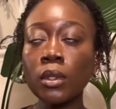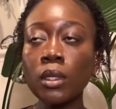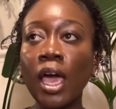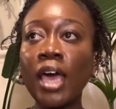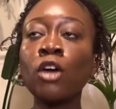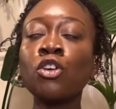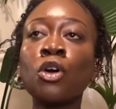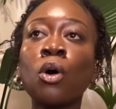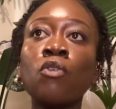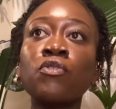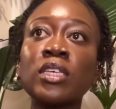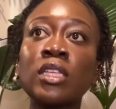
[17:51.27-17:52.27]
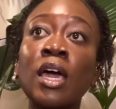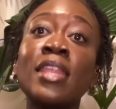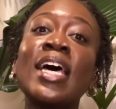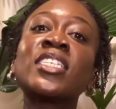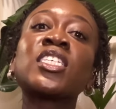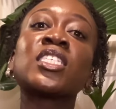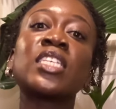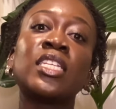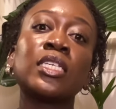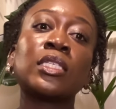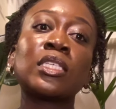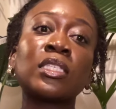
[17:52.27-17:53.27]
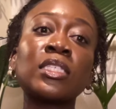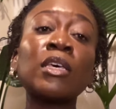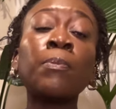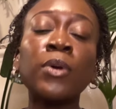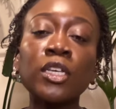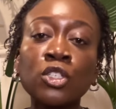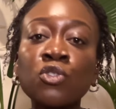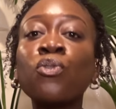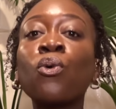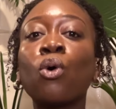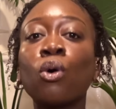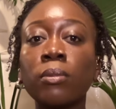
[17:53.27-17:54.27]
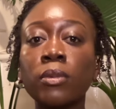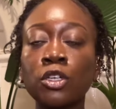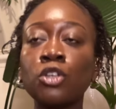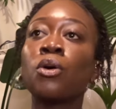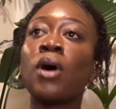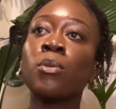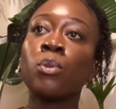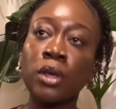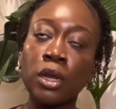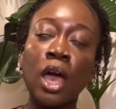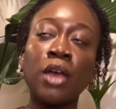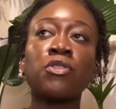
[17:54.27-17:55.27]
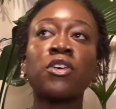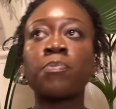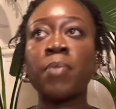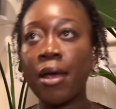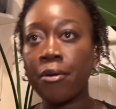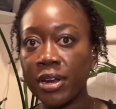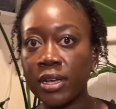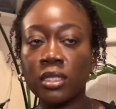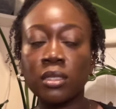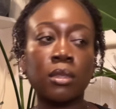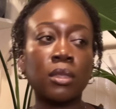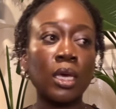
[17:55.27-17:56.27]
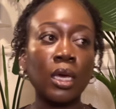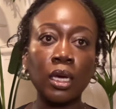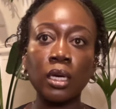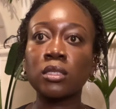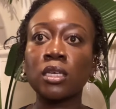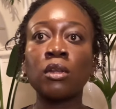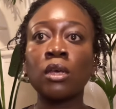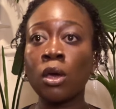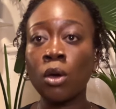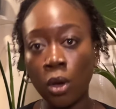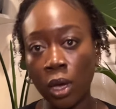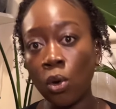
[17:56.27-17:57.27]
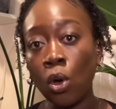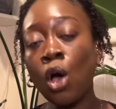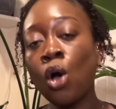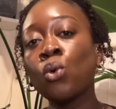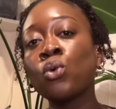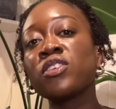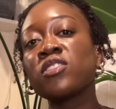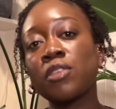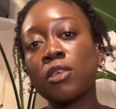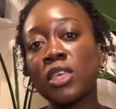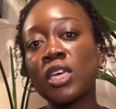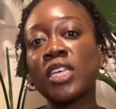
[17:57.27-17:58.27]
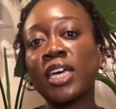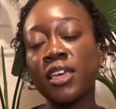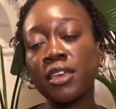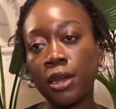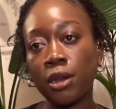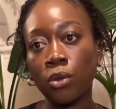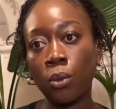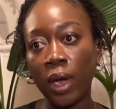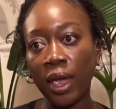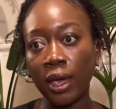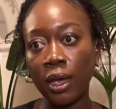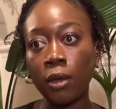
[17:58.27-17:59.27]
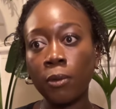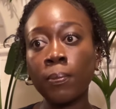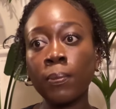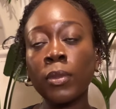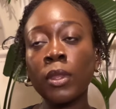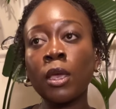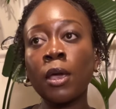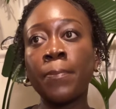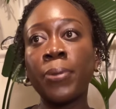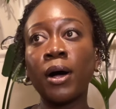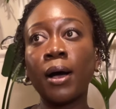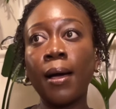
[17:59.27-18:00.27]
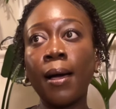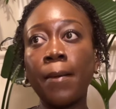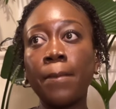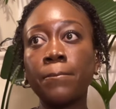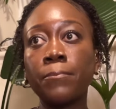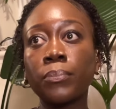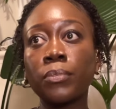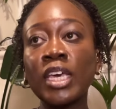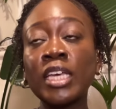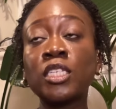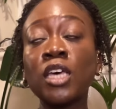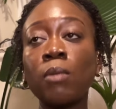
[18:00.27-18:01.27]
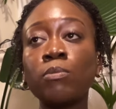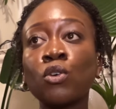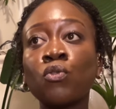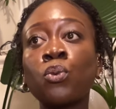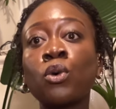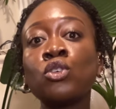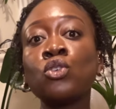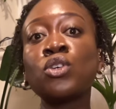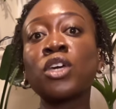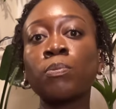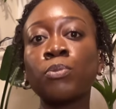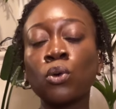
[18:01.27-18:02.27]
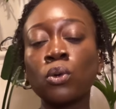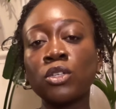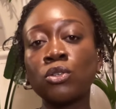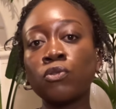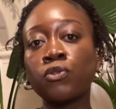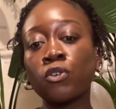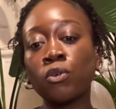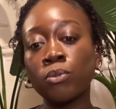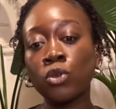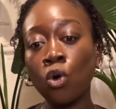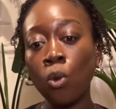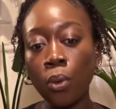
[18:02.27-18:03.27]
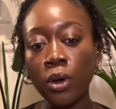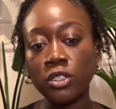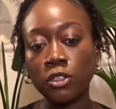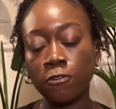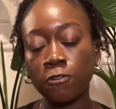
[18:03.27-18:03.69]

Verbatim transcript: and uh, you know and that's just in its simplest form you know i mean i know there's barriers to things and uh, all these other things that can get in the way but um in terms of what you can purely do from your point of